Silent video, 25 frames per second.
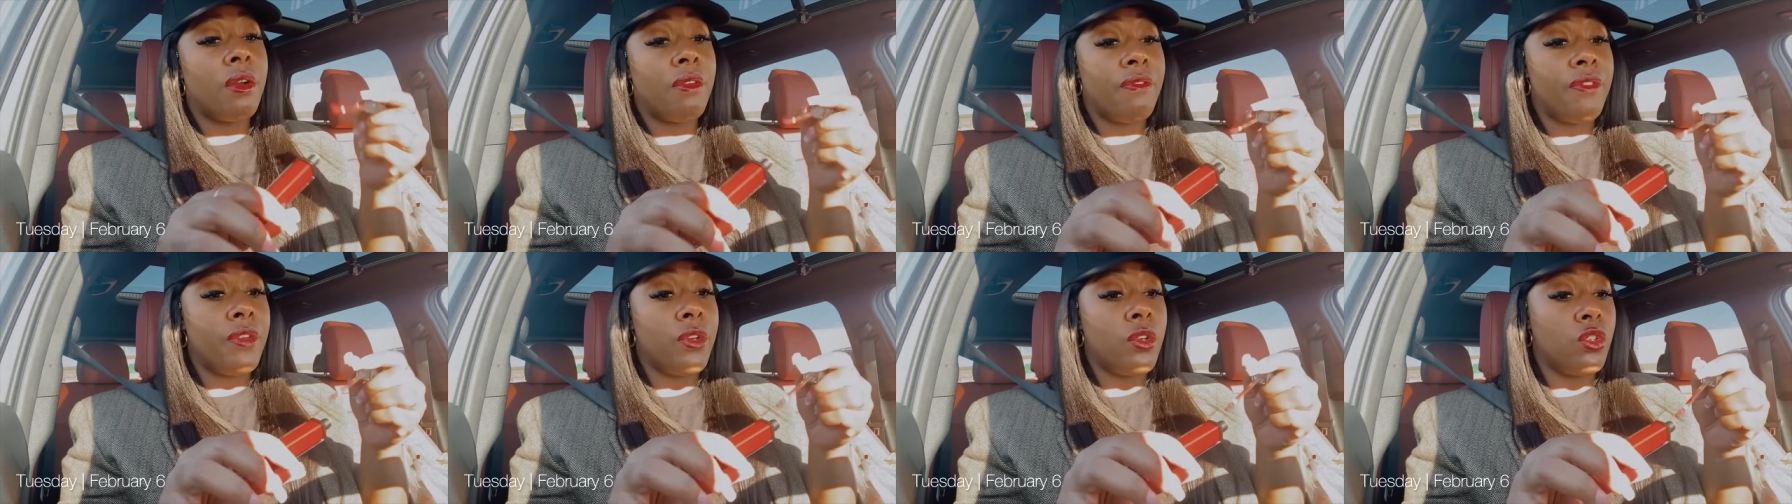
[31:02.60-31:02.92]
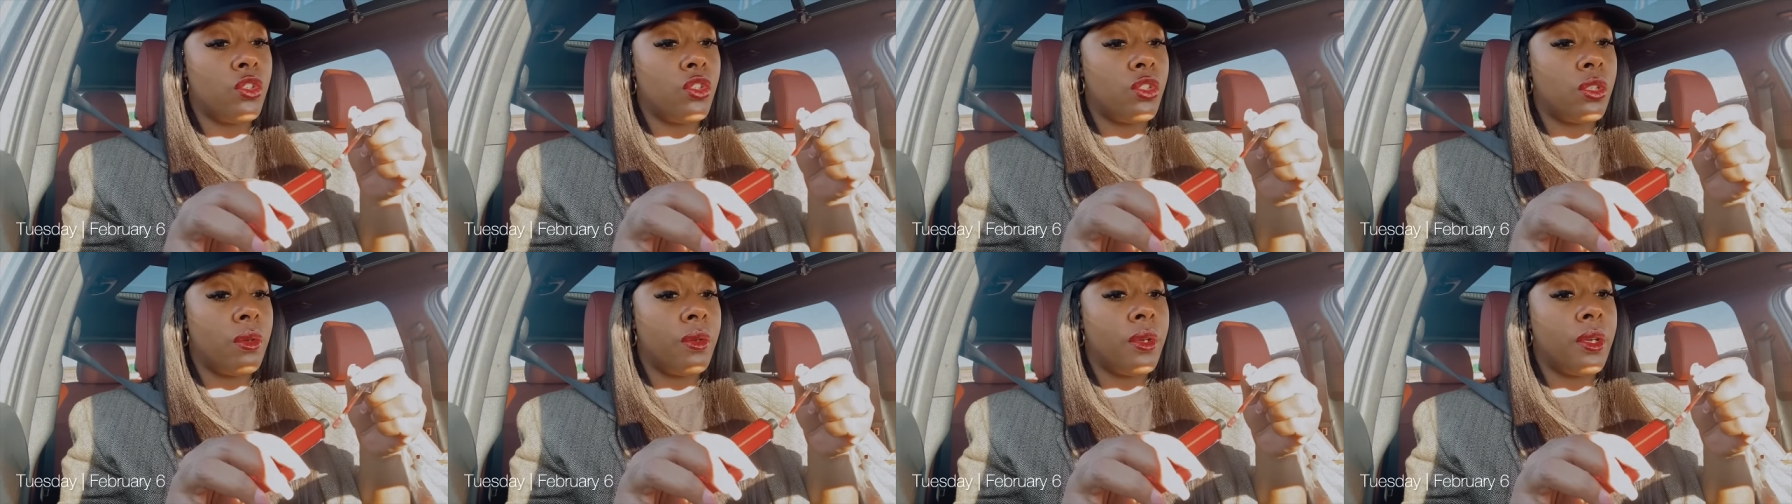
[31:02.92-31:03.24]
it
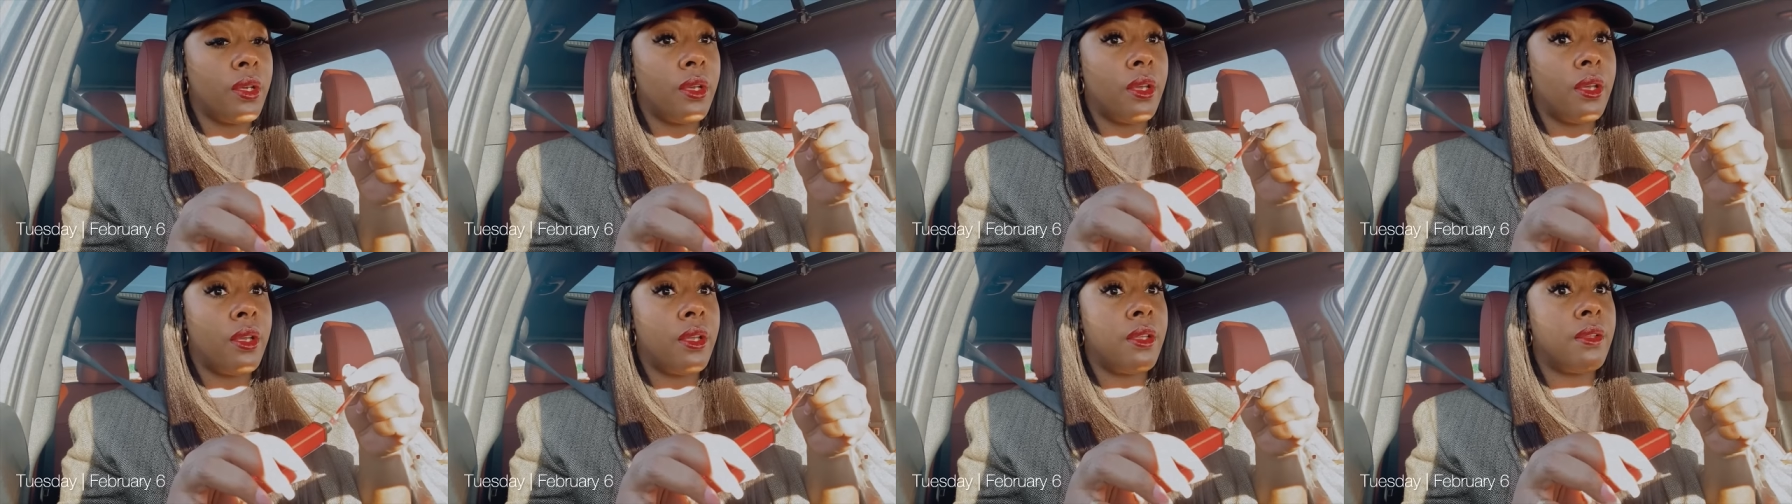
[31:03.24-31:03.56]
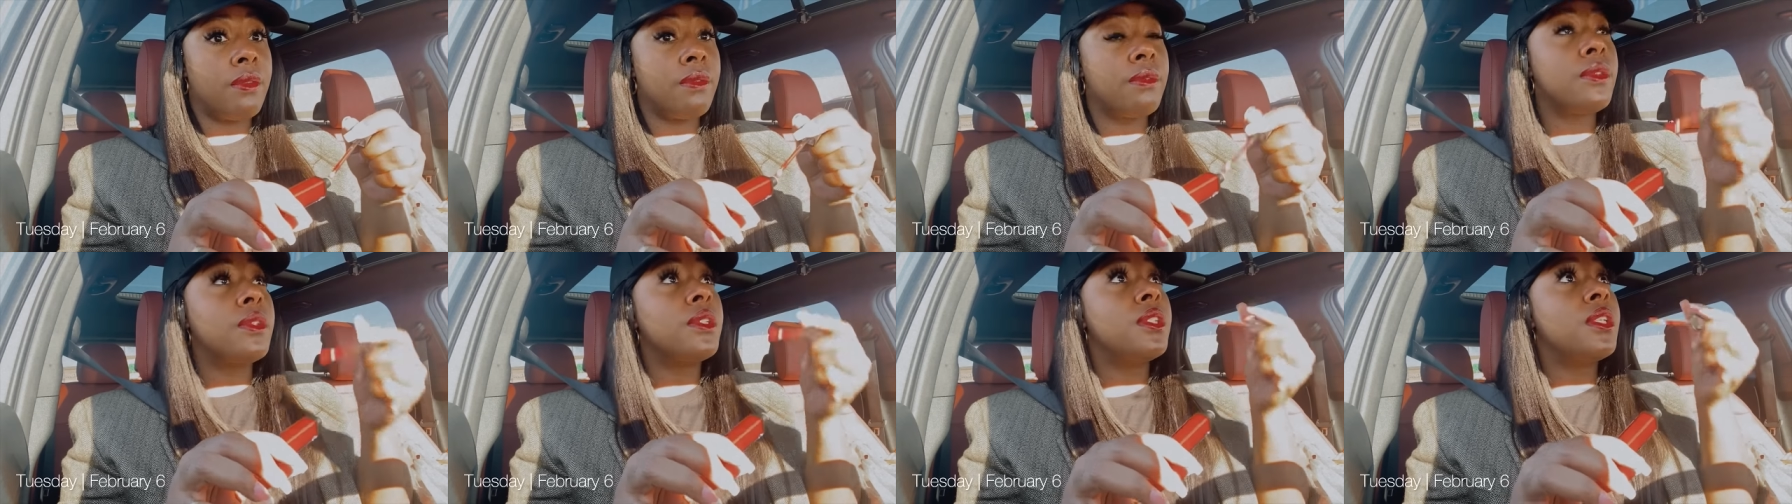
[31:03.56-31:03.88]
feels so good.
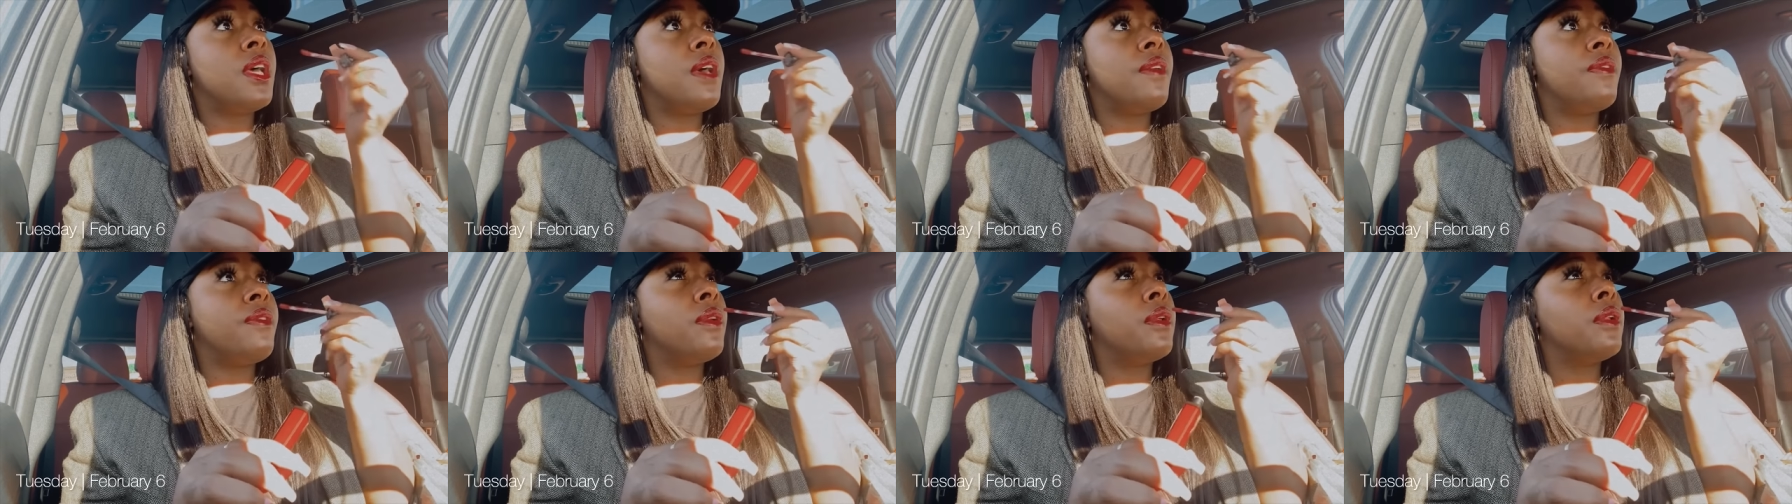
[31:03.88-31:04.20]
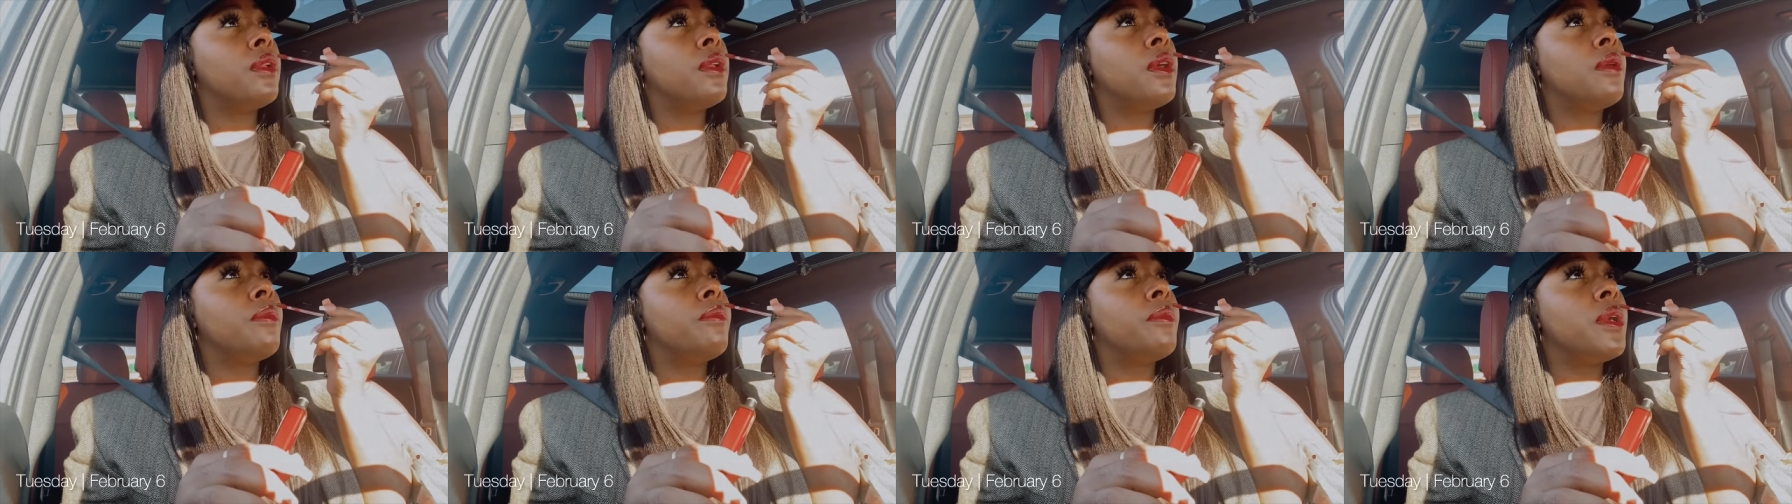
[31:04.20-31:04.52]

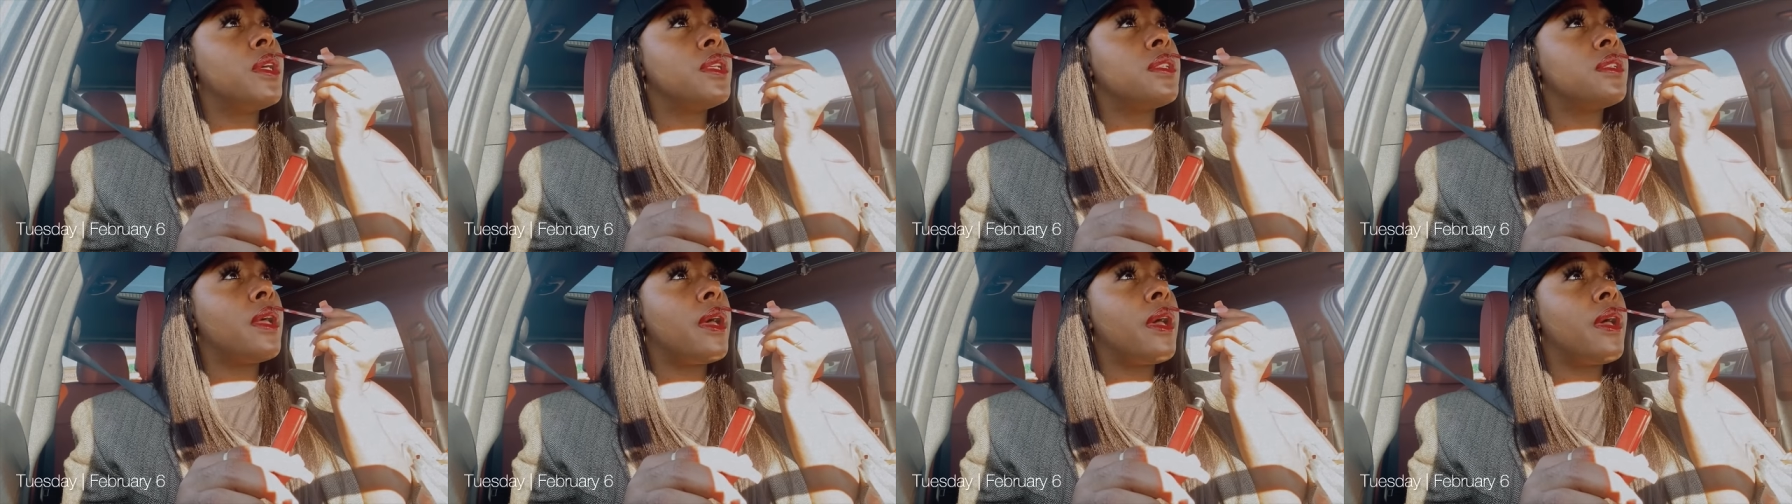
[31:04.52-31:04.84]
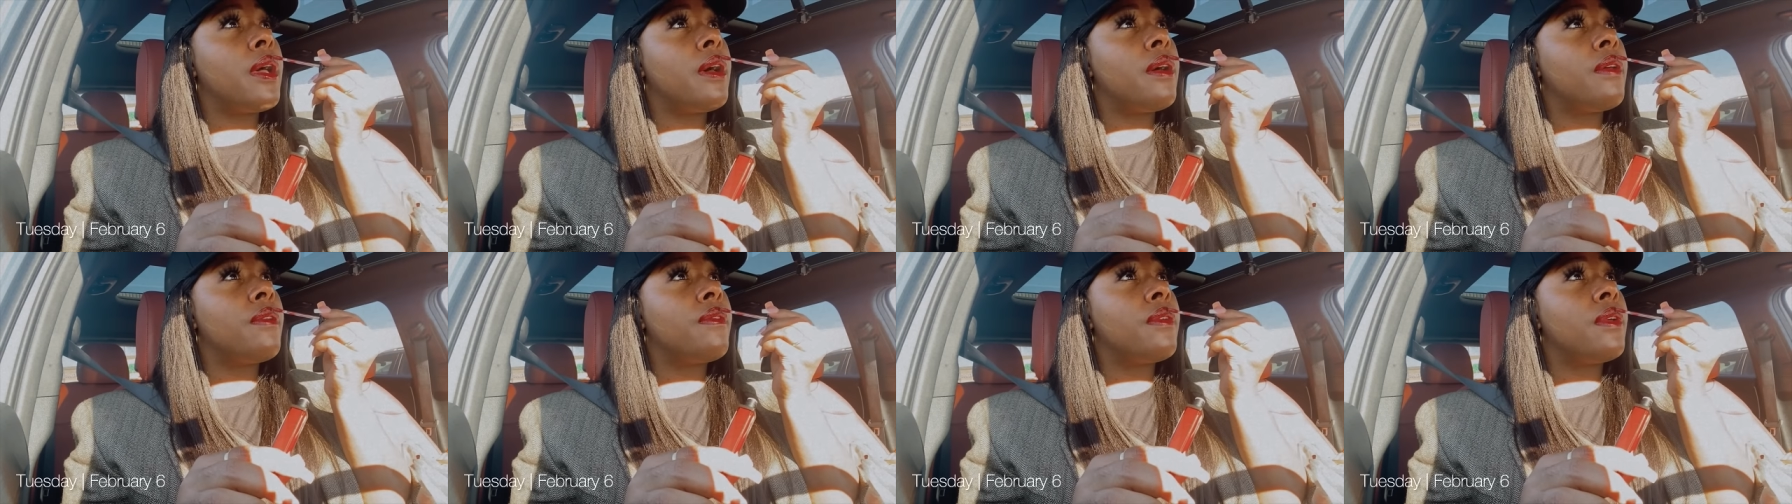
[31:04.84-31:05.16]
Definitely a must
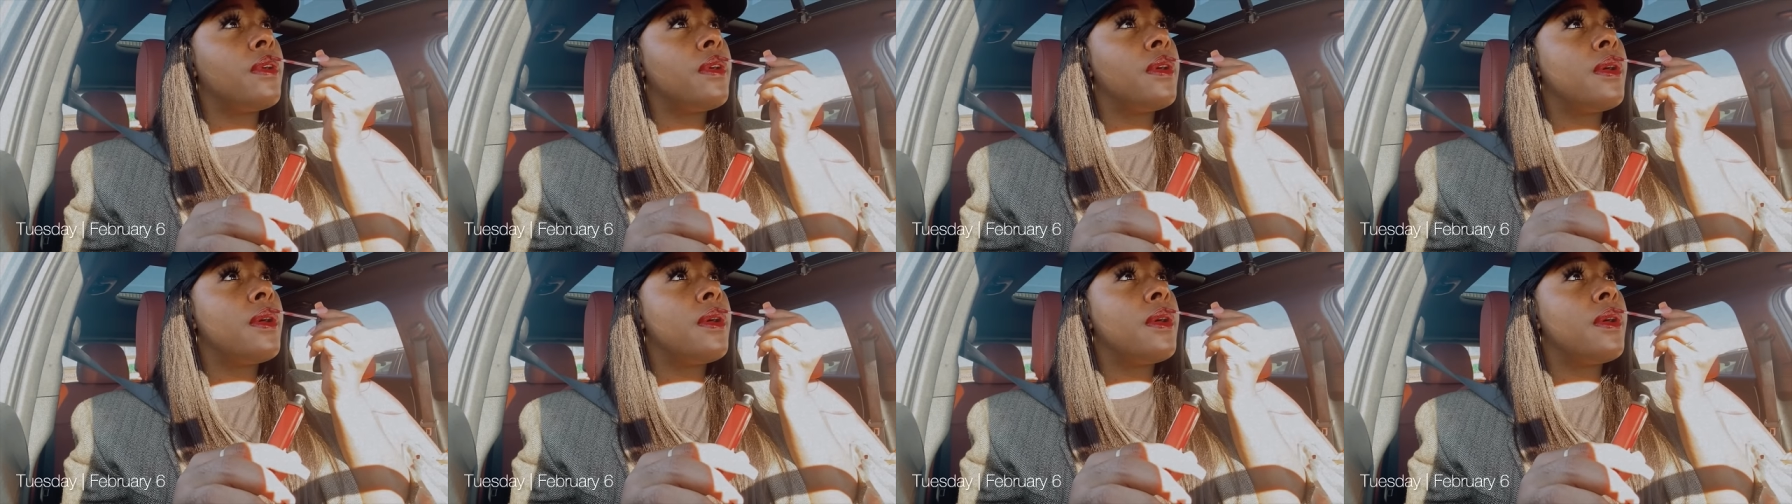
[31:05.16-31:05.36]
have.